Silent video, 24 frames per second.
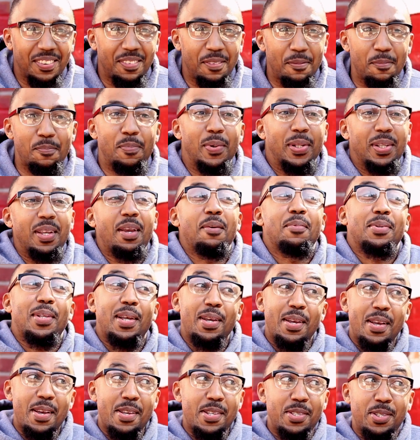but he was
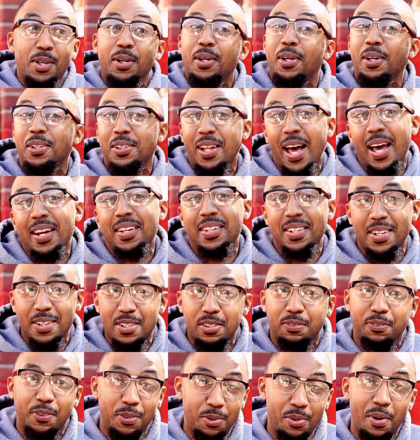like, it took a lot of
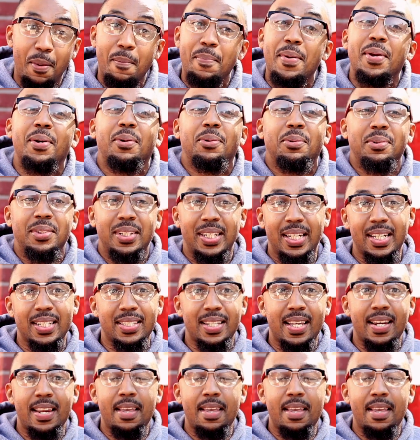years for you to build this.